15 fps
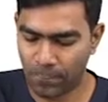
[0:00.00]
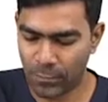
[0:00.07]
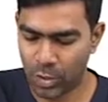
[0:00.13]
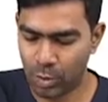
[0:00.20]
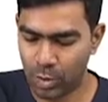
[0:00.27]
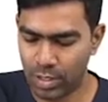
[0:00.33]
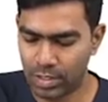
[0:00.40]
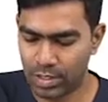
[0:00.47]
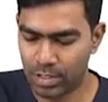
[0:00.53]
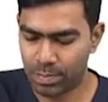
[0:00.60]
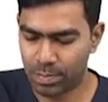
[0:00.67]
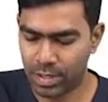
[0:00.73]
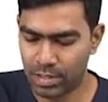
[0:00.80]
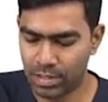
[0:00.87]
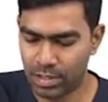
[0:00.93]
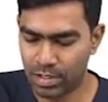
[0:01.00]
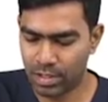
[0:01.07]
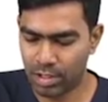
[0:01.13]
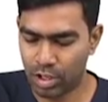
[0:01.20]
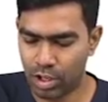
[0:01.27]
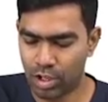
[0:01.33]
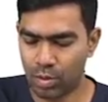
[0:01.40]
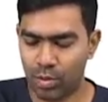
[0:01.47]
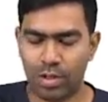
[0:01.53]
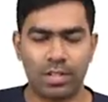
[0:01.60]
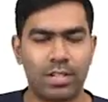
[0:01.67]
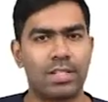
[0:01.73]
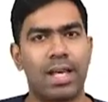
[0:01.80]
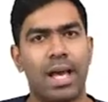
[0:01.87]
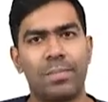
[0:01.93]
Uterus is present or uterus
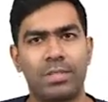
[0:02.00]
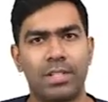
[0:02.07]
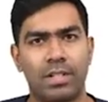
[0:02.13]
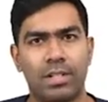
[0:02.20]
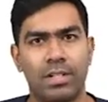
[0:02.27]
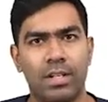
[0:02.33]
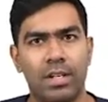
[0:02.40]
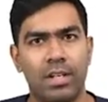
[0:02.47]
is absent.